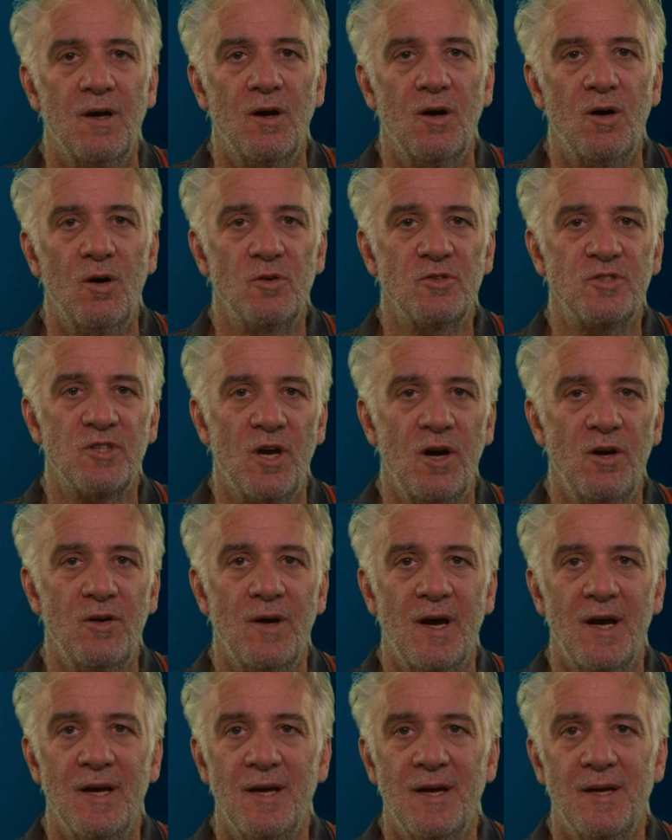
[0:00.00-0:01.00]

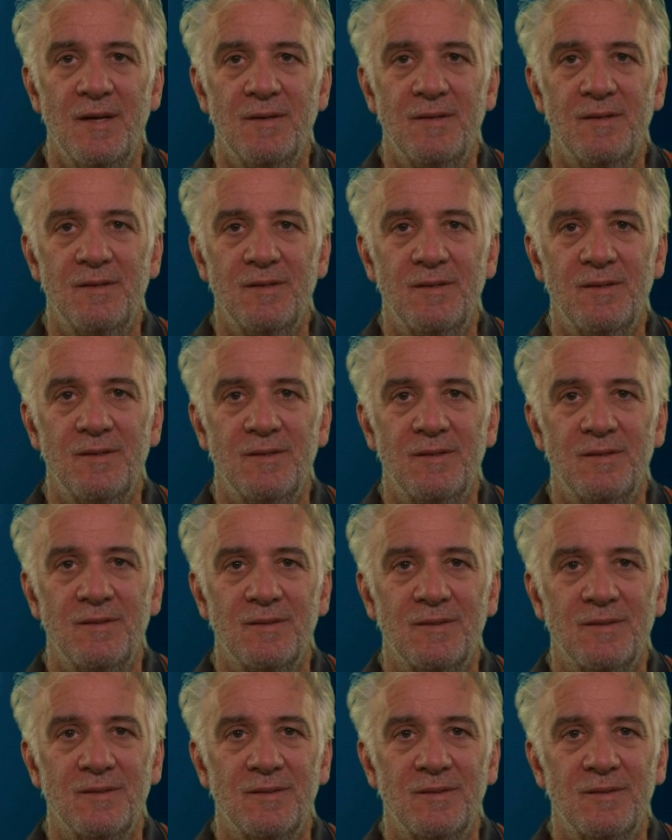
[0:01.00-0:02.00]
Also,
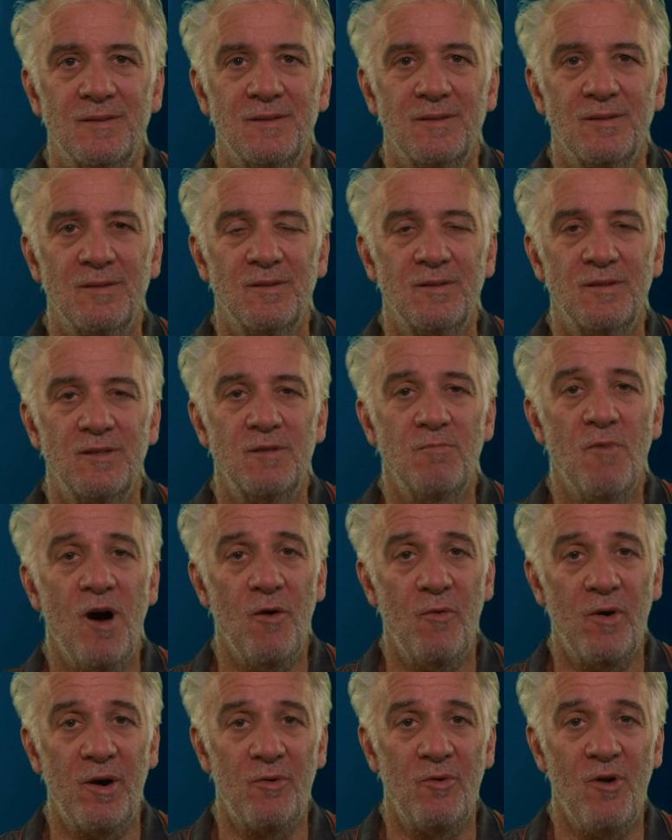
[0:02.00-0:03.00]
you might
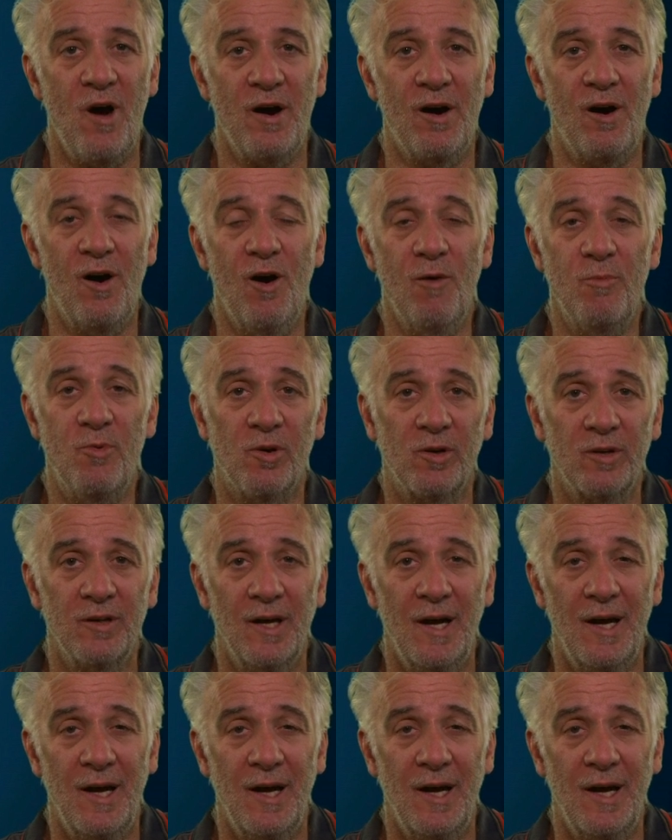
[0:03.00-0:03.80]
want to write a whole book.